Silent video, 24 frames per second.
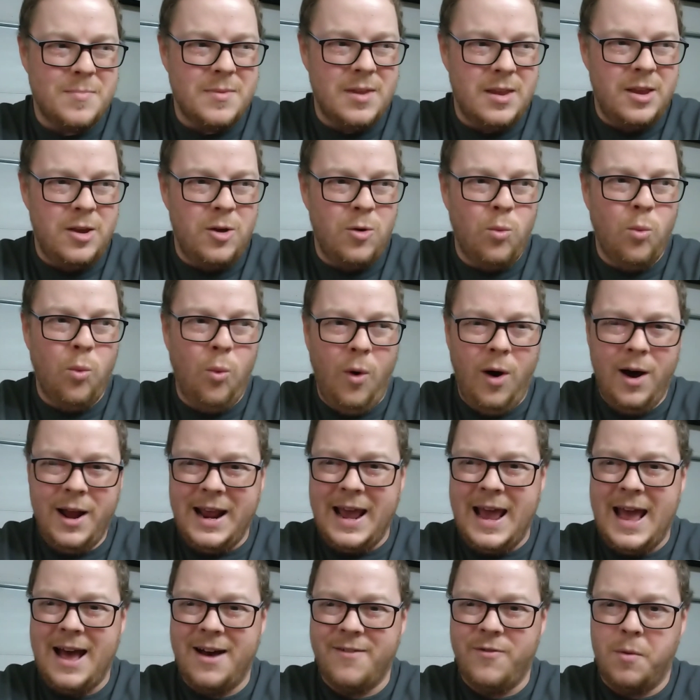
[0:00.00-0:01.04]
you want to
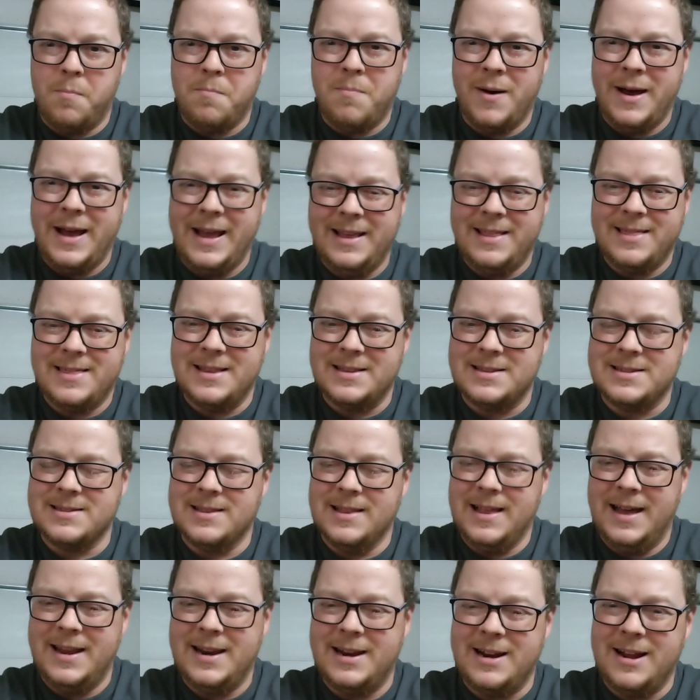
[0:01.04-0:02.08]
have a bike that's
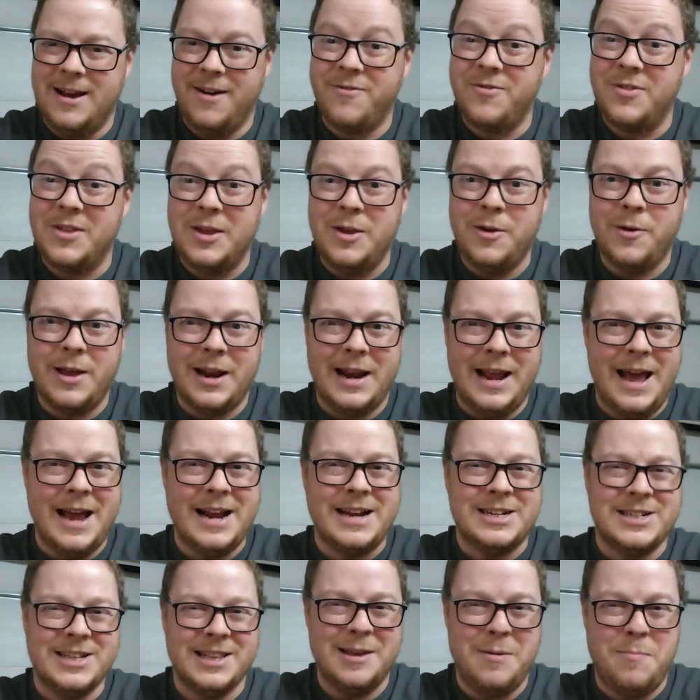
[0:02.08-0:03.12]
light enough that you can
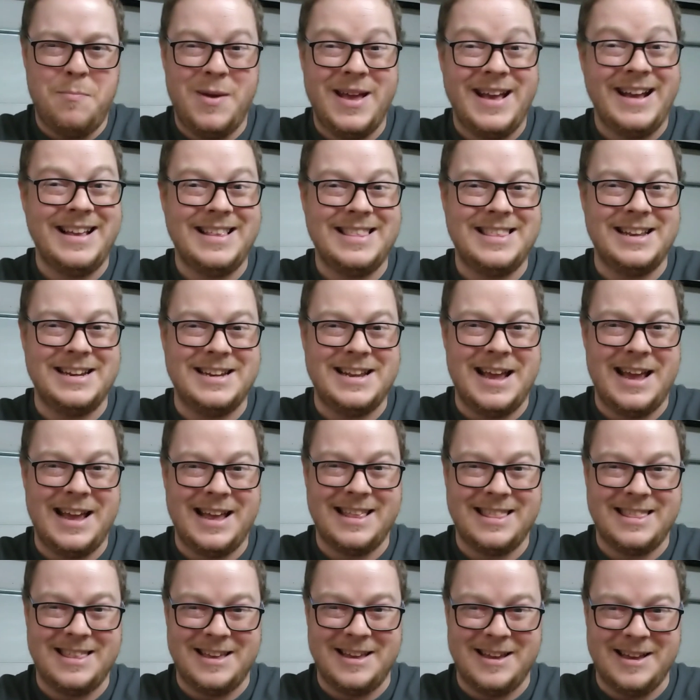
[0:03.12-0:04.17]
actually pick the dang
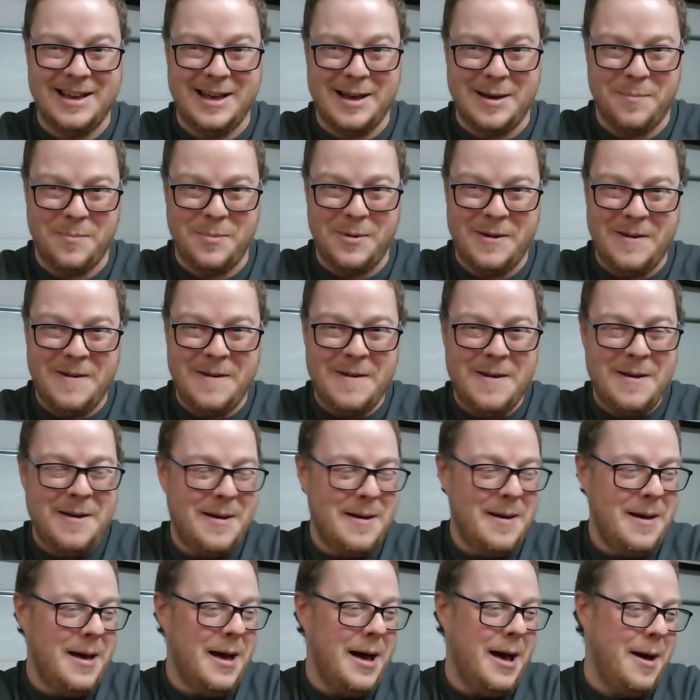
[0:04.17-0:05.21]
thing up.
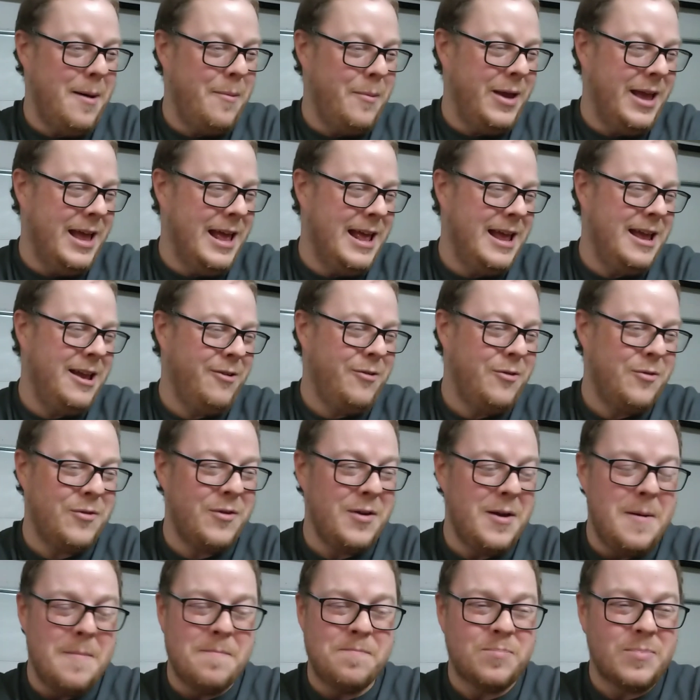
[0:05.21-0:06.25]
I mean,
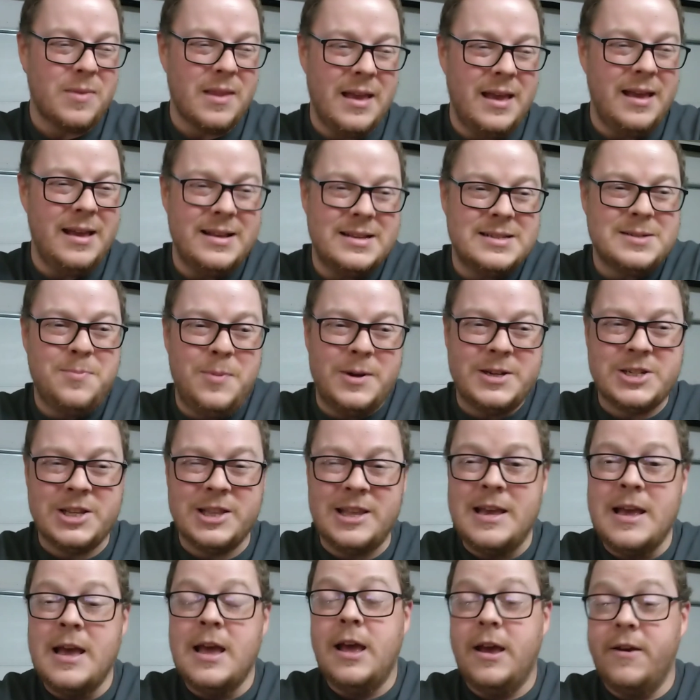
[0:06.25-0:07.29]

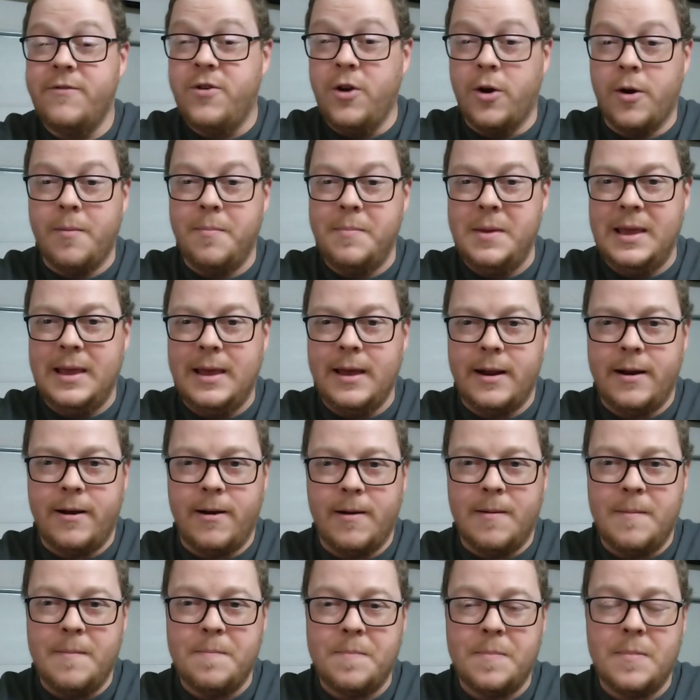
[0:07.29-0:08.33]
especially if you're a
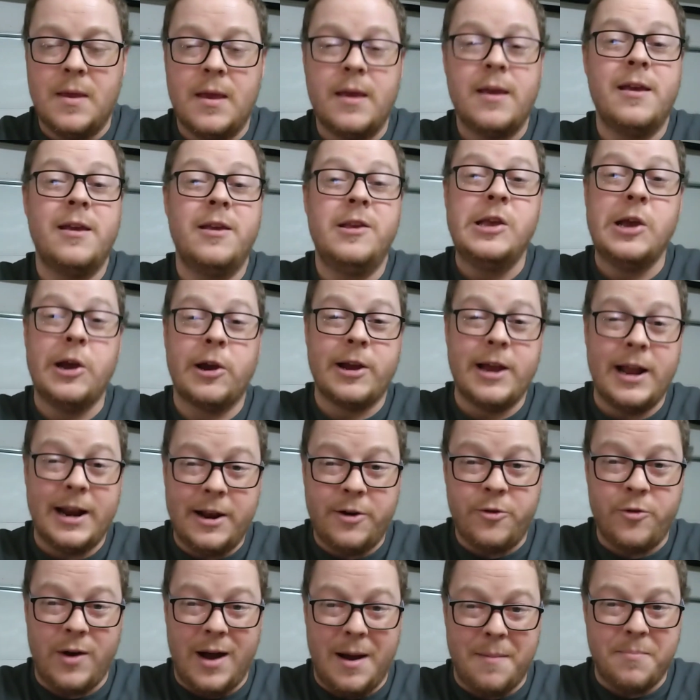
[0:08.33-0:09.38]
beginner, you're going to
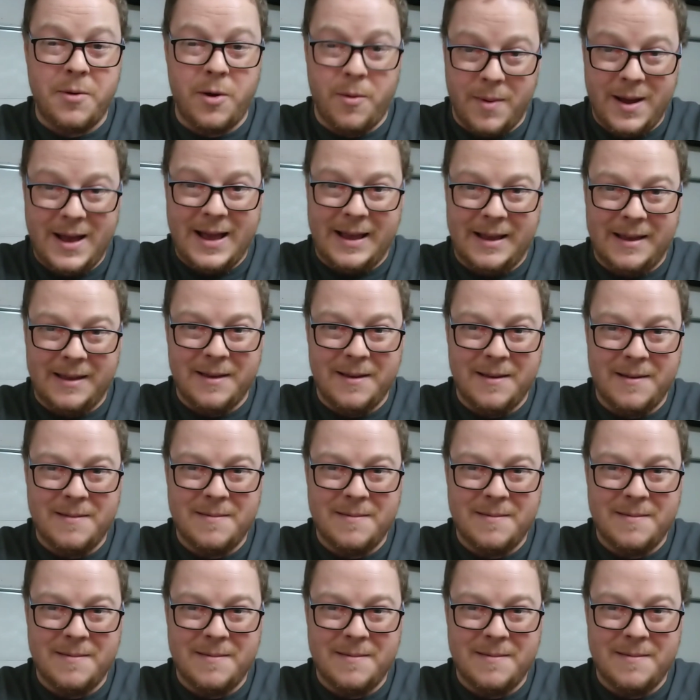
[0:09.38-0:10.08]
drop your bike.